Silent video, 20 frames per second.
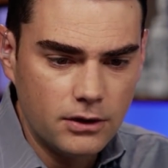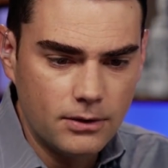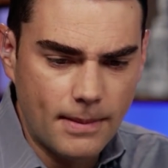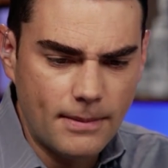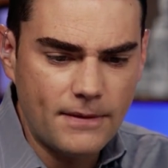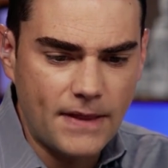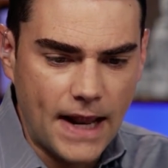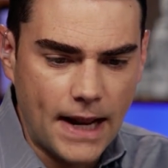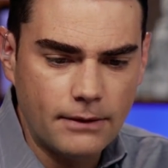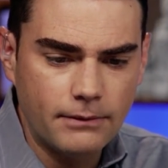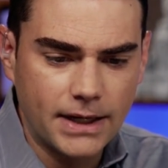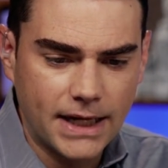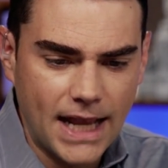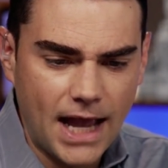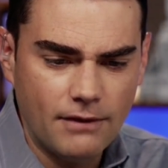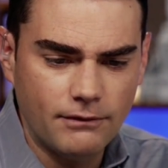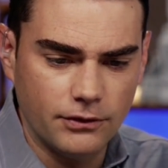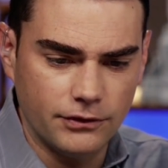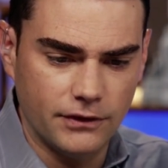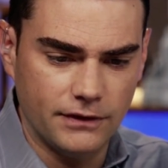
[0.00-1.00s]
Remember that Henry
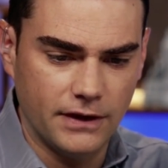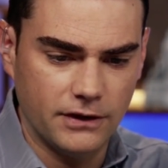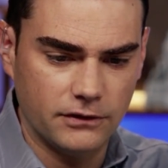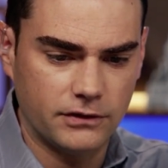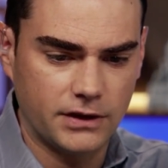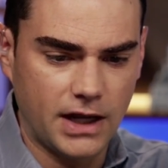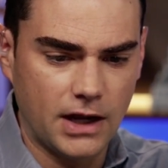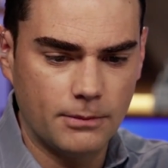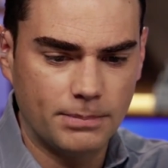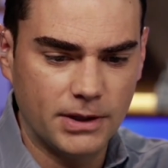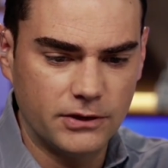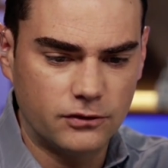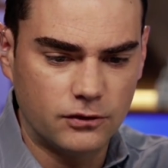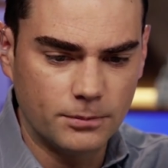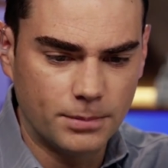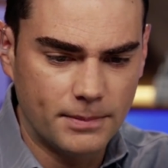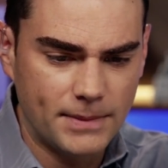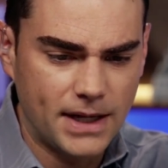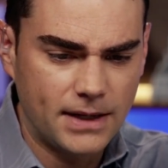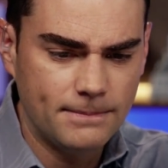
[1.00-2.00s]
Cavill did this, the guy who plays
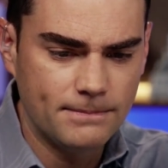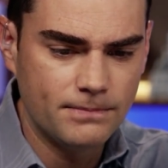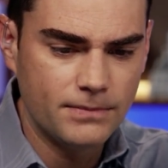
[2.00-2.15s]
Superman?